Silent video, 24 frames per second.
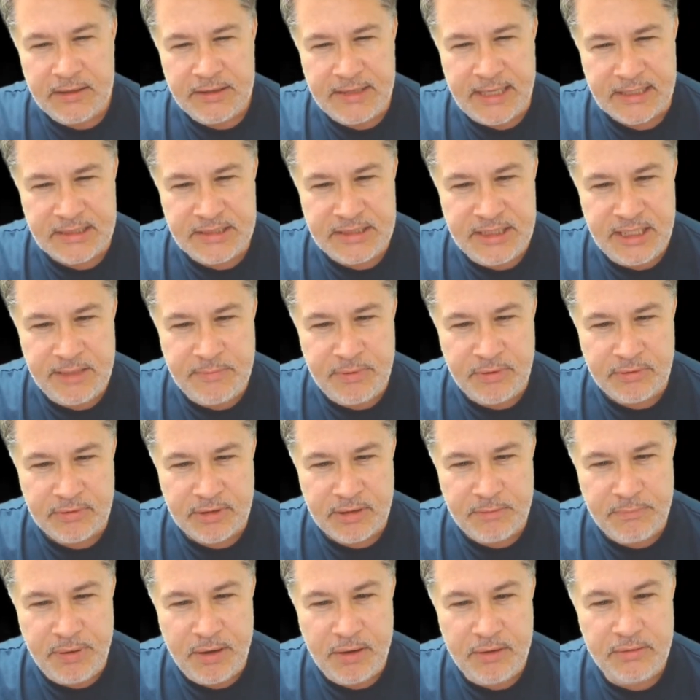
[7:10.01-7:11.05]
That's D-Bone
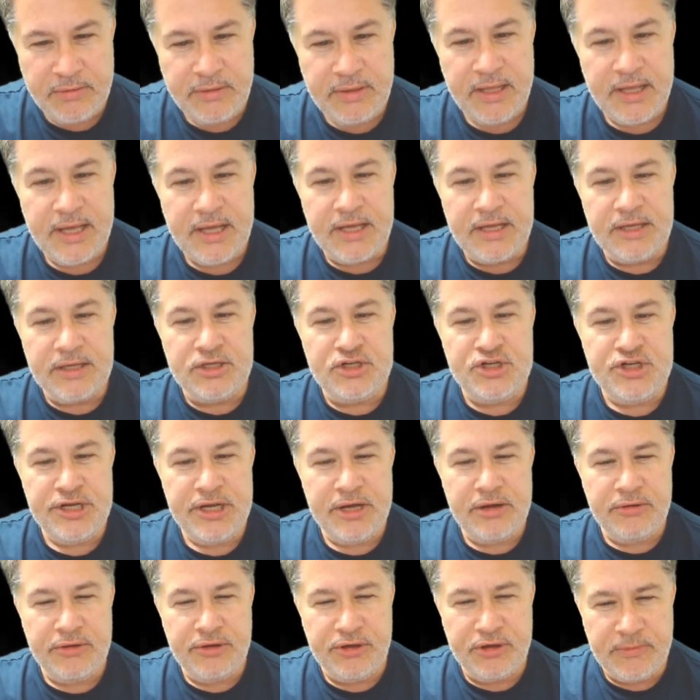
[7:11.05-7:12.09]
Capone,
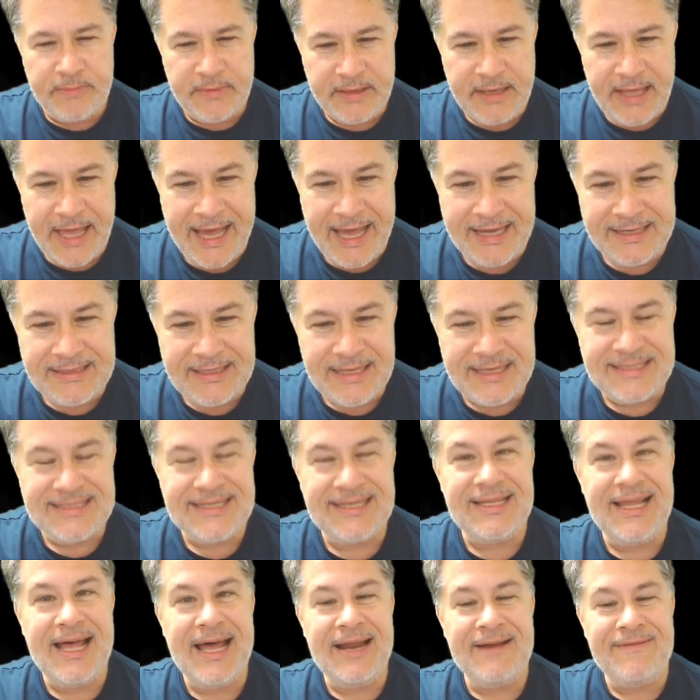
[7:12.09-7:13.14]
Geo Human, and
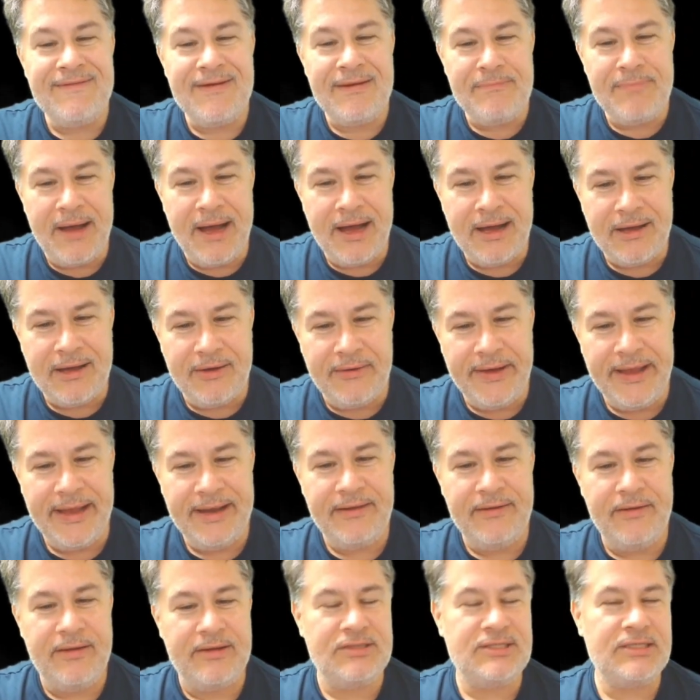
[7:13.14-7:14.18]
Salad Von Bacco.
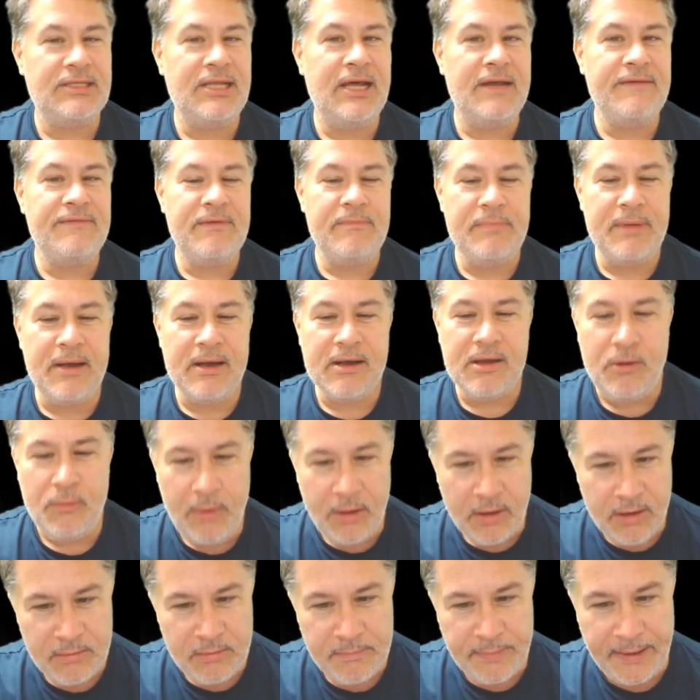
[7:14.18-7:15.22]
And Salad Von Bacco,
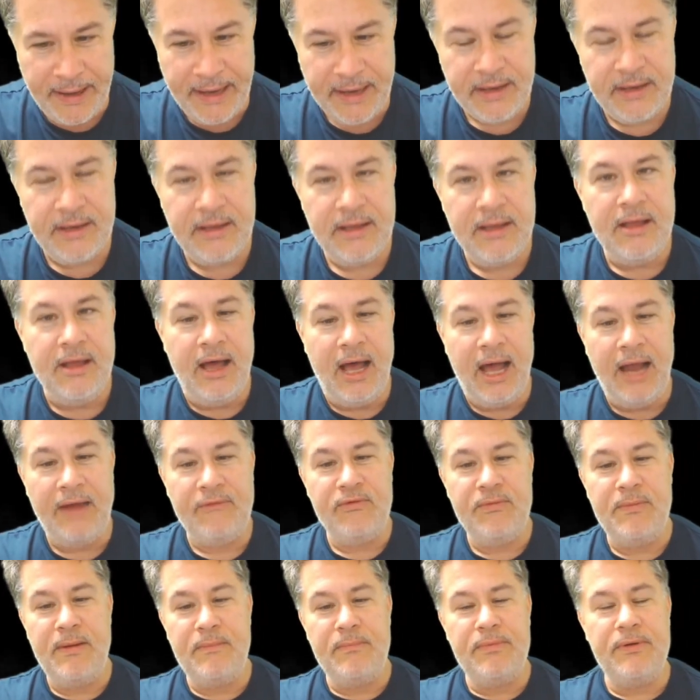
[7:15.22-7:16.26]
welcome back. I
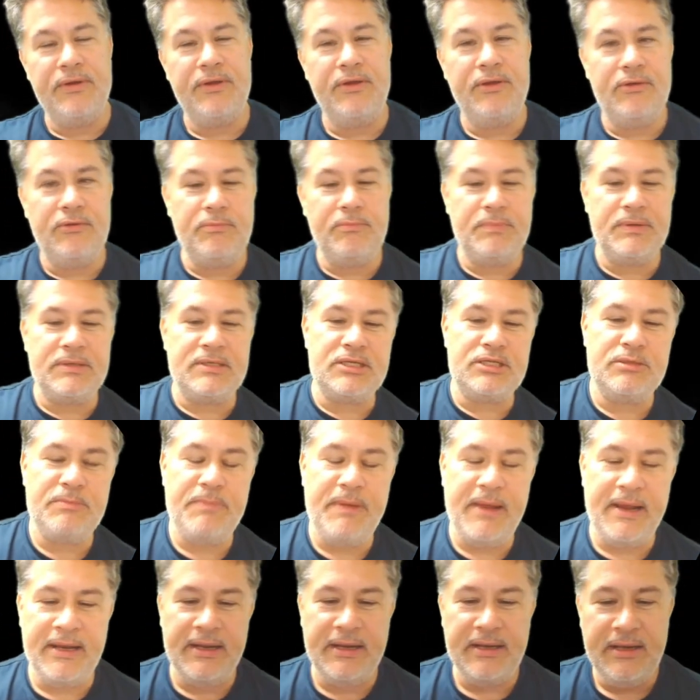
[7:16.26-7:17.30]
remember you
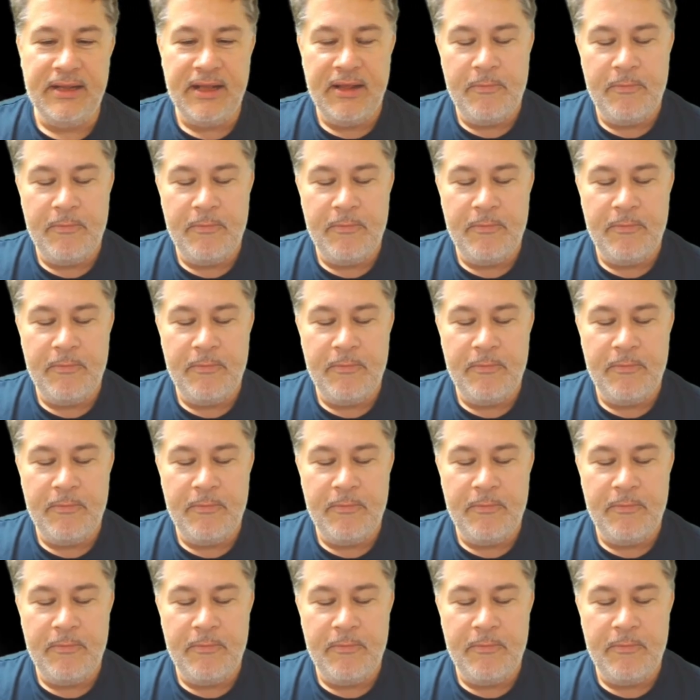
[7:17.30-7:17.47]
participating